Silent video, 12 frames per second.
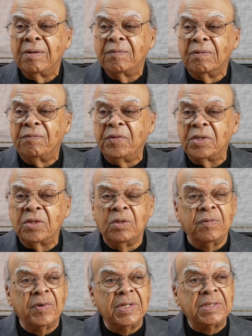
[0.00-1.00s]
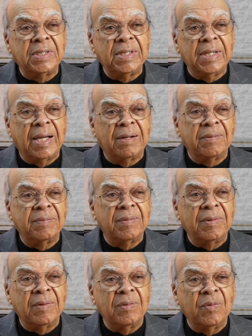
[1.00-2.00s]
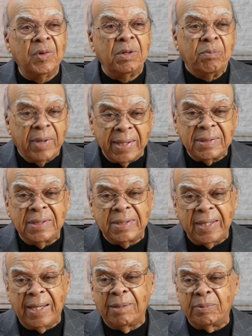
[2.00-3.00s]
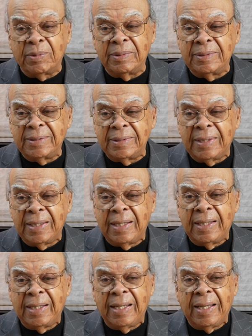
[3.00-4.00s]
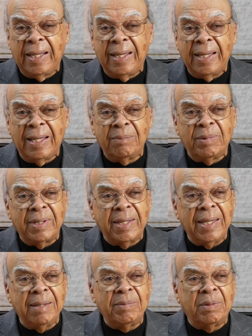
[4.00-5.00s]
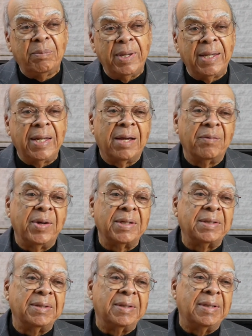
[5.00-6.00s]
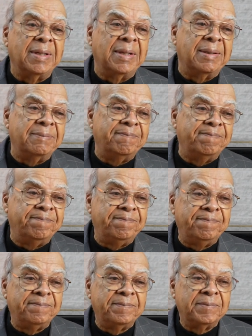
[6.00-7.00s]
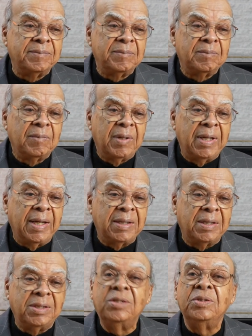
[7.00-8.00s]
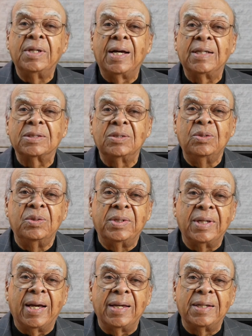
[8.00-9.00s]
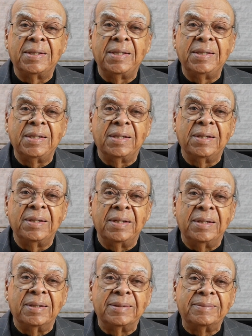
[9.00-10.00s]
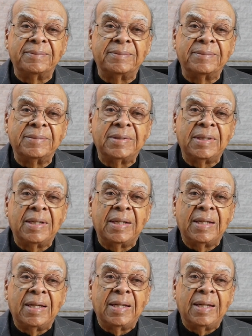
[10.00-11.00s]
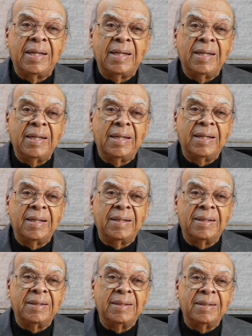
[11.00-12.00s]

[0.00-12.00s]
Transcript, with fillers: from Fisk University, I went back to Tampa and became the band director um, at the junior high school that I had attended earlier. And uh,